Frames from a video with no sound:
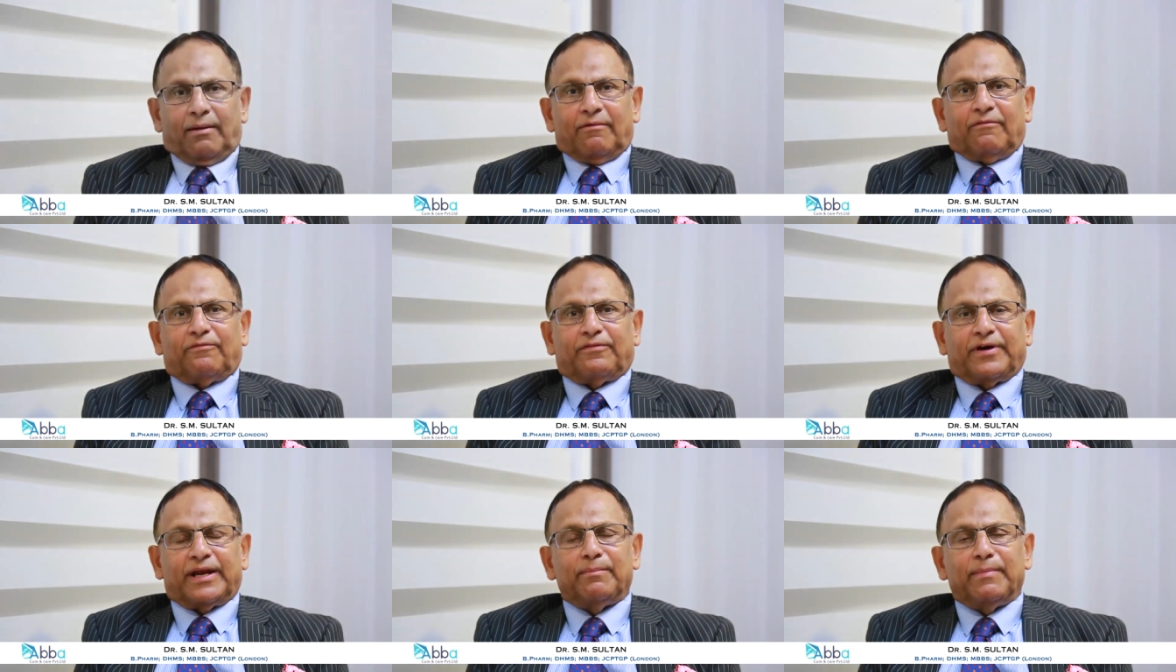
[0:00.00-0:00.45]

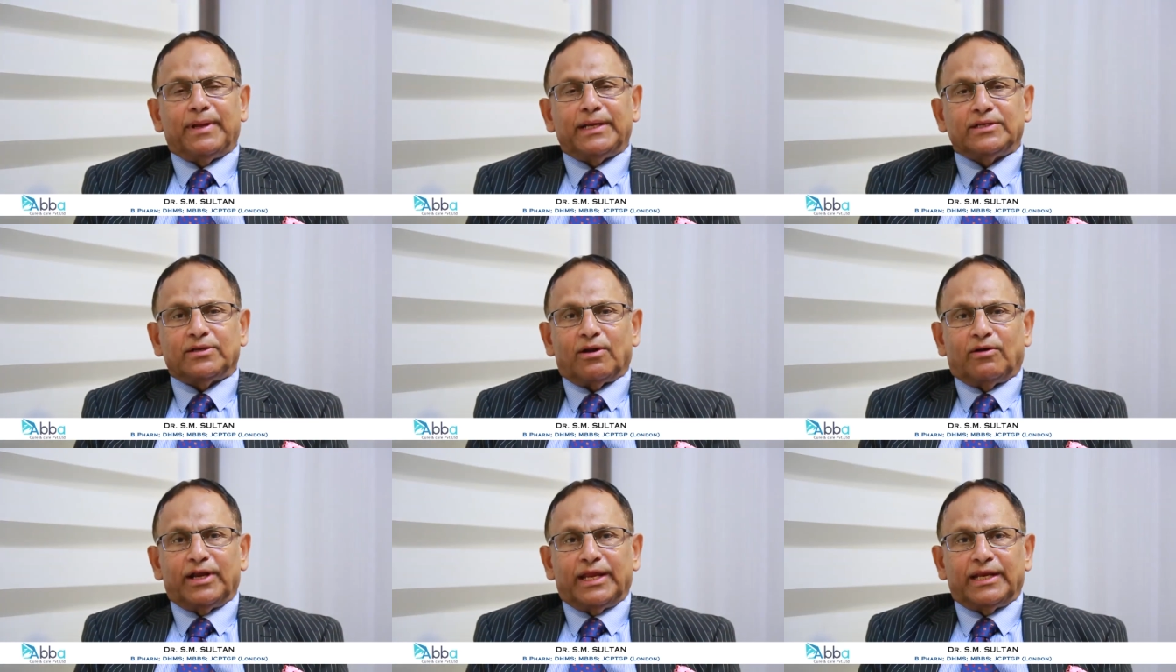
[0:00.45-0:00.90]

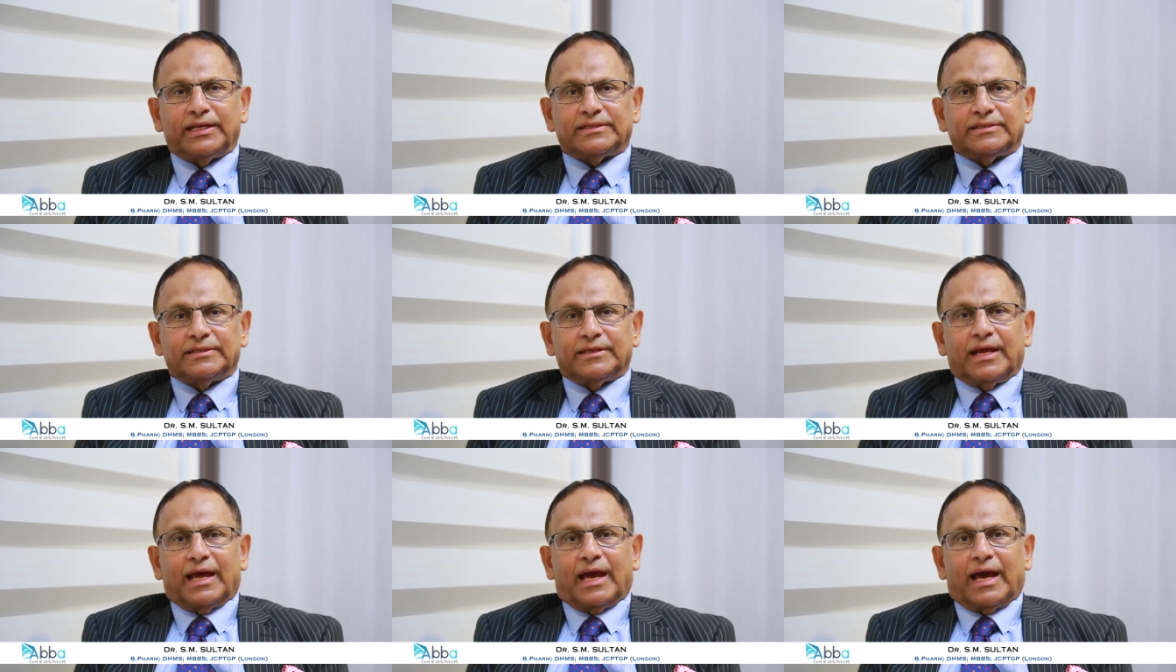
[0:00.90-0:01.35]
ferment on
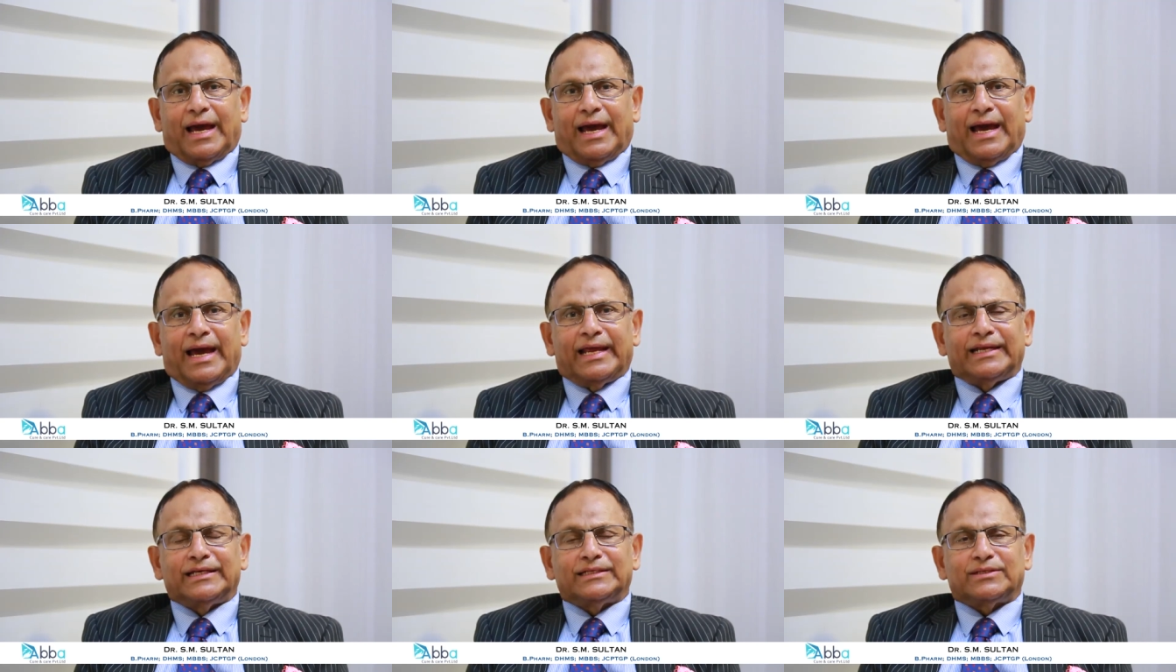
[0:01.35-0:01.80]
it,
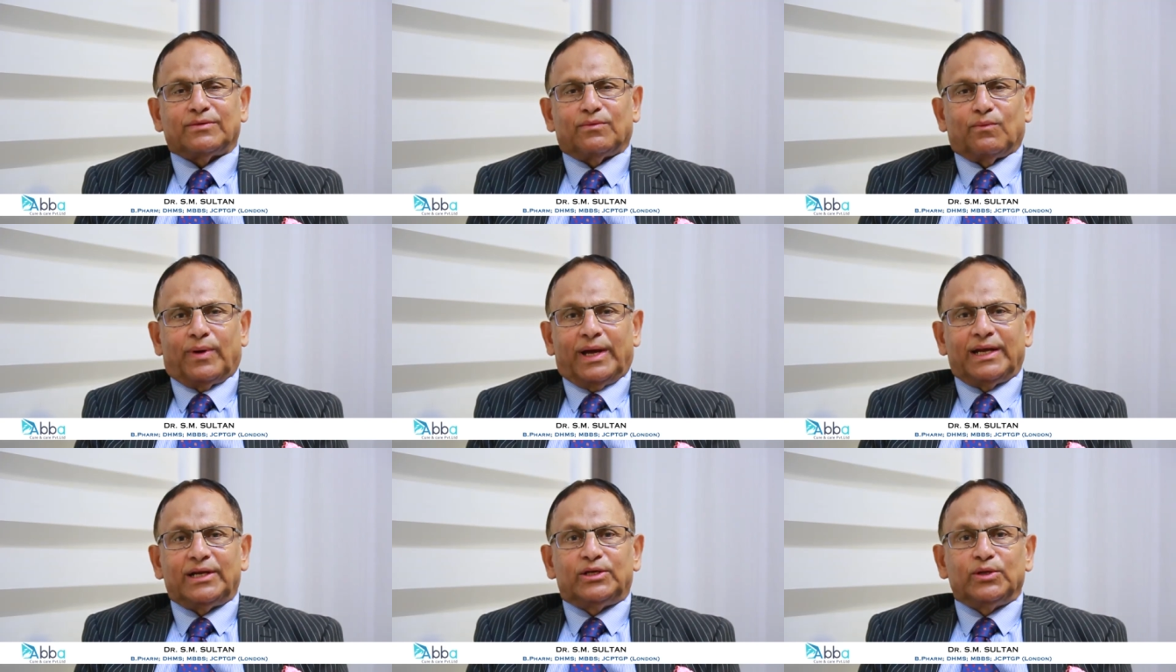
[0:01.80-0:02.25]
and
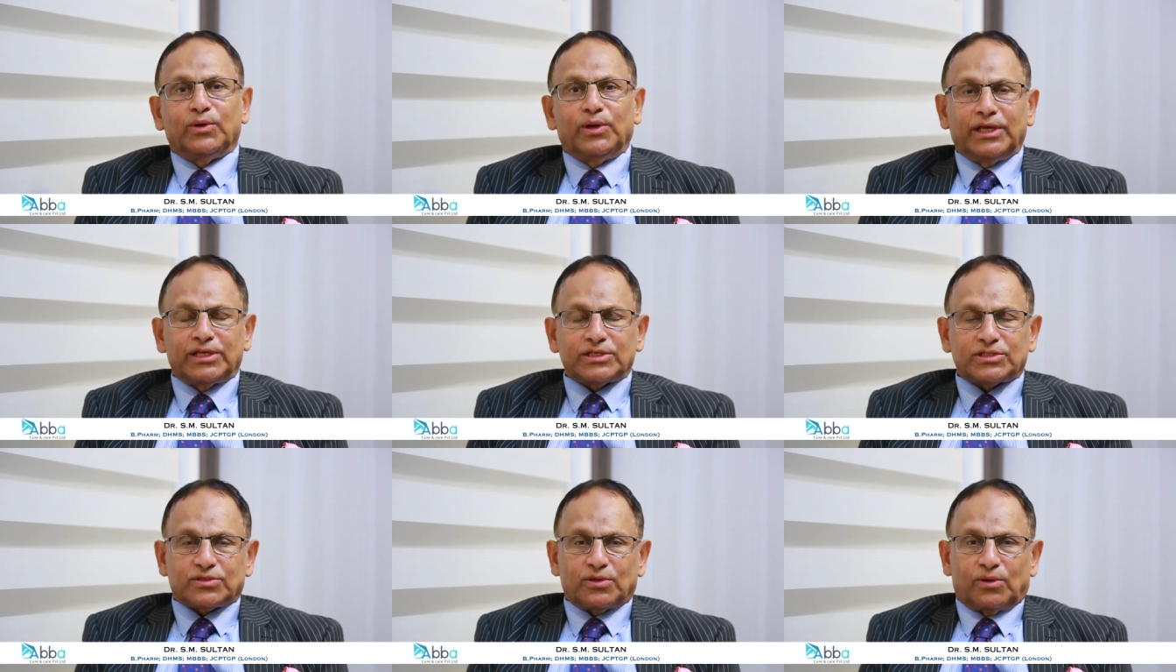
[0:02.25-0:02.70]
while
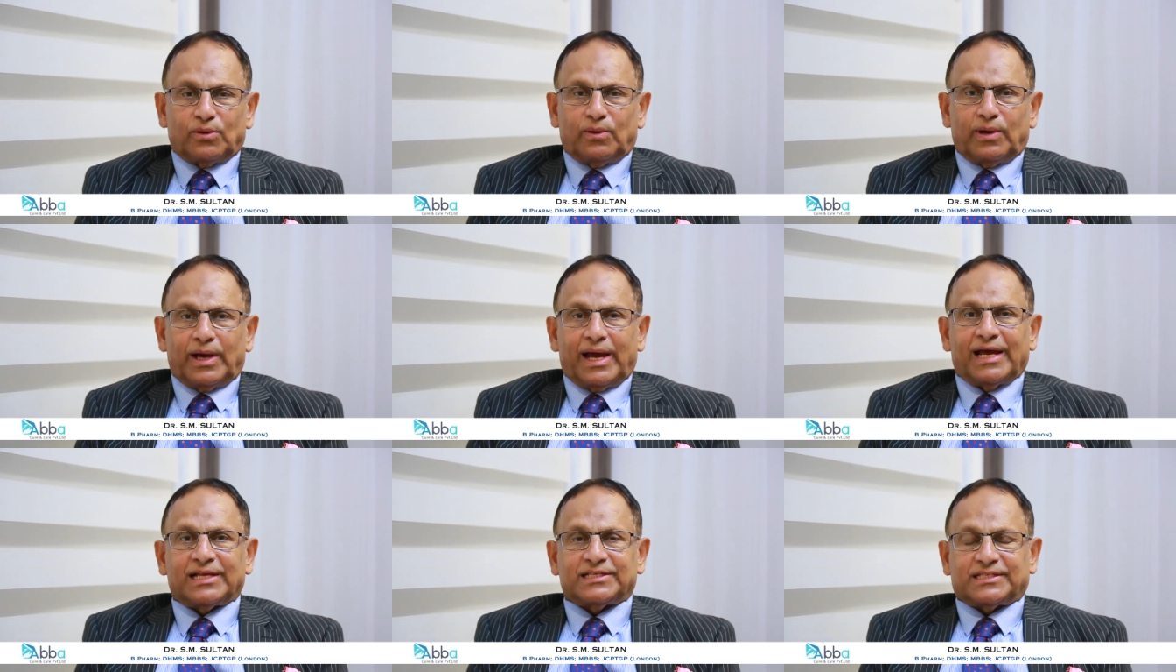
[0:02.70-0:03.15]
doing
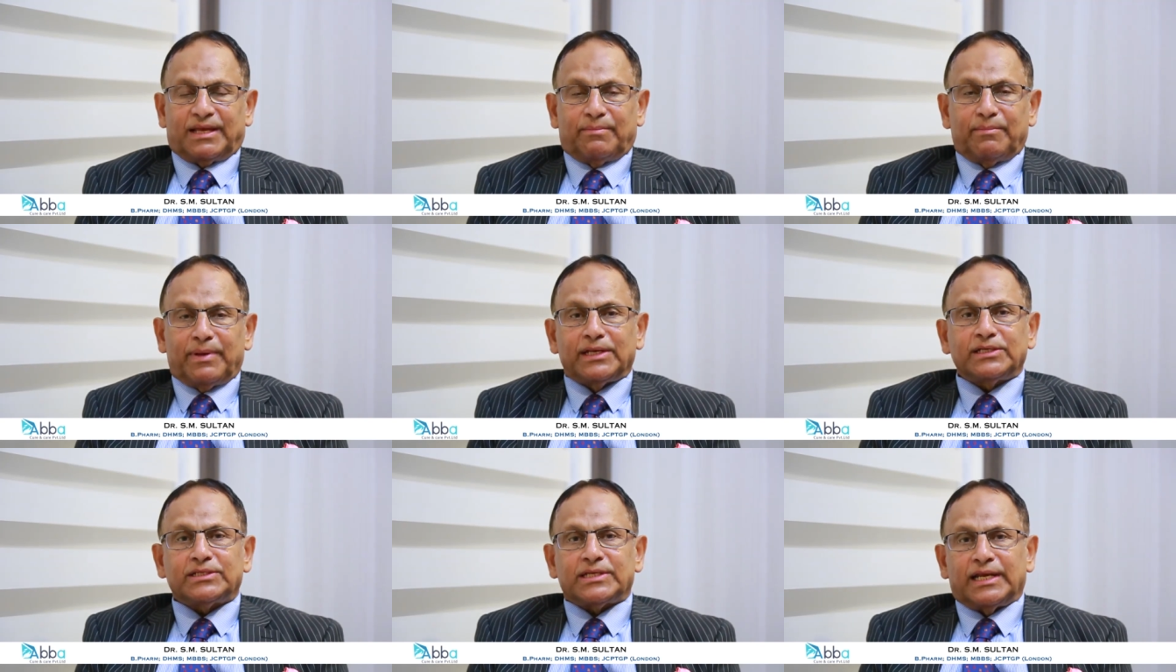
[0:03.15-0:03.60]
so, as I
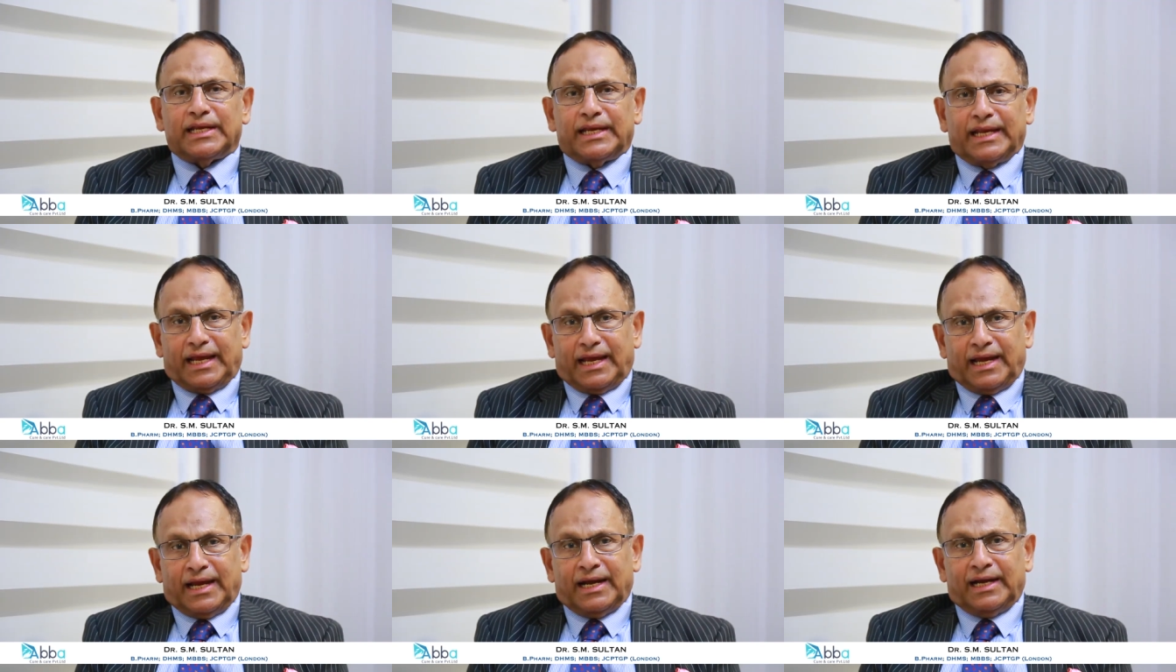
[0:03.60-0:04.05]

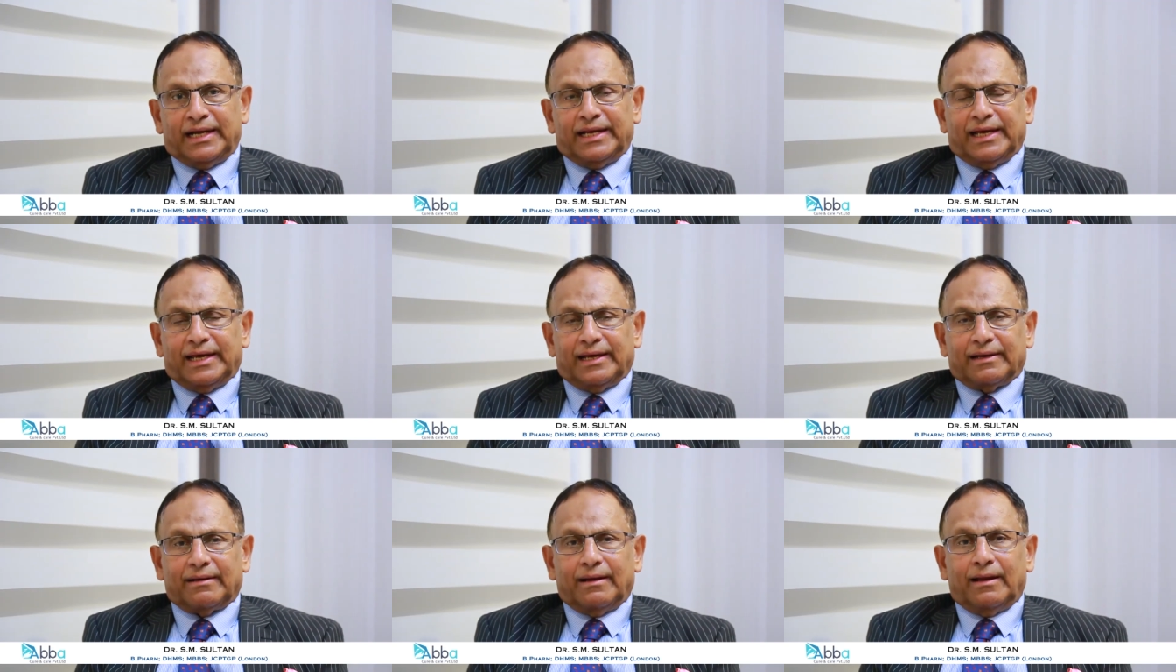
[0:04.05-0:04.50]
mentioned
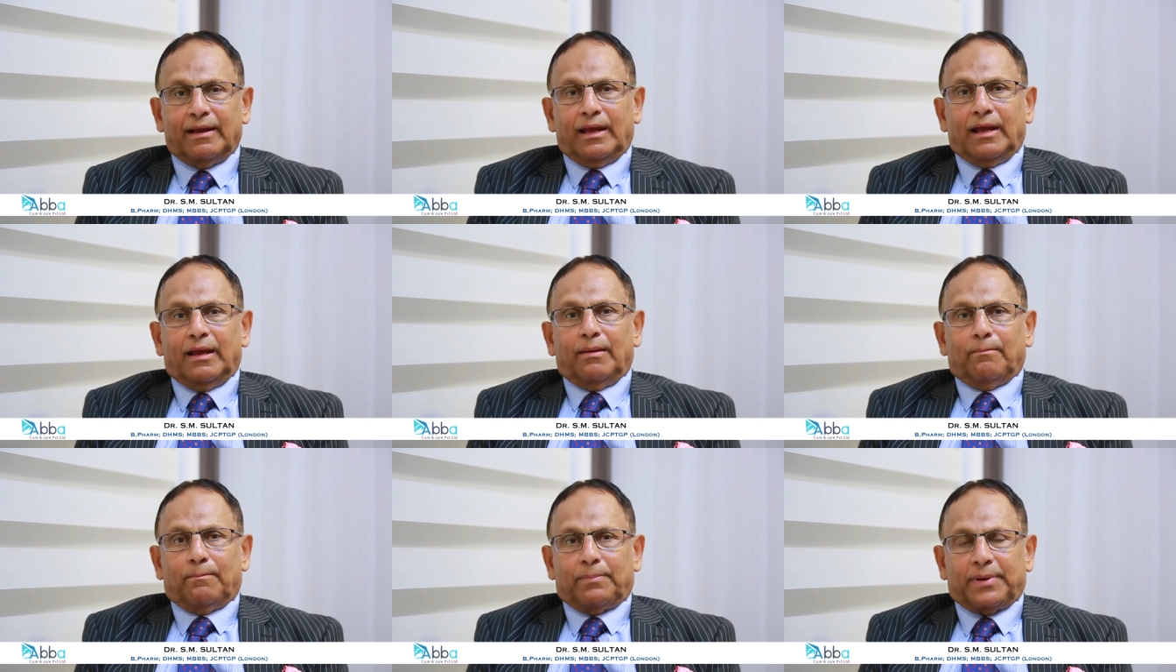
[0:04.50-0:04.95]
earlier,
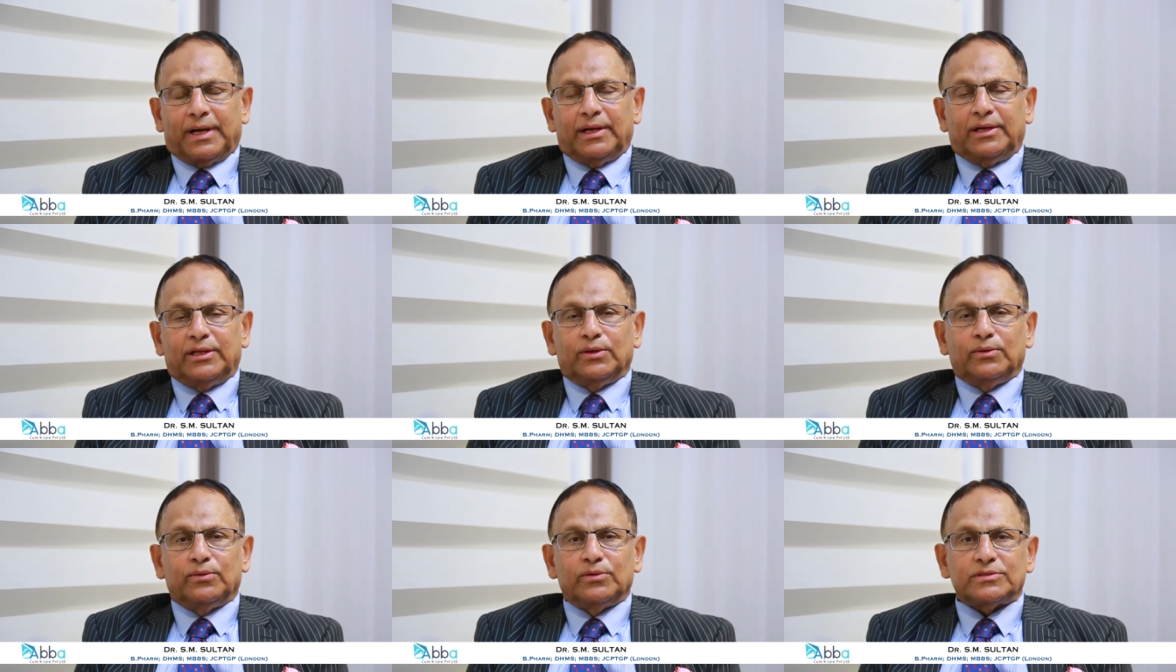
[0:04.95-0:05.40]

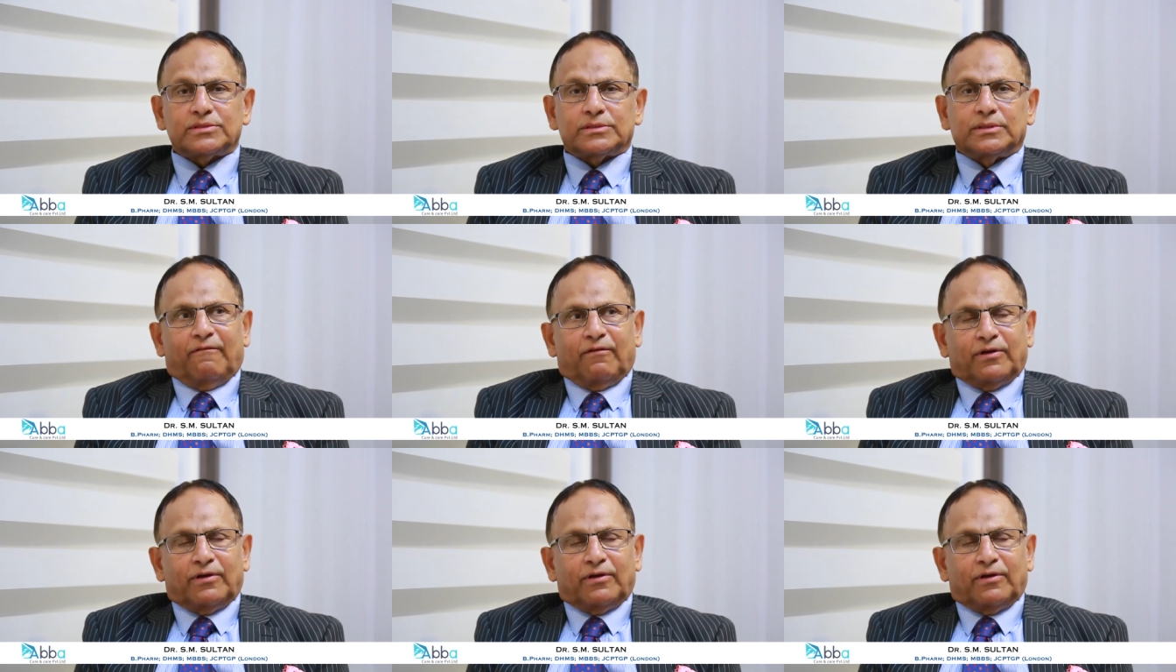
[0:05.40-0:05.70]
produce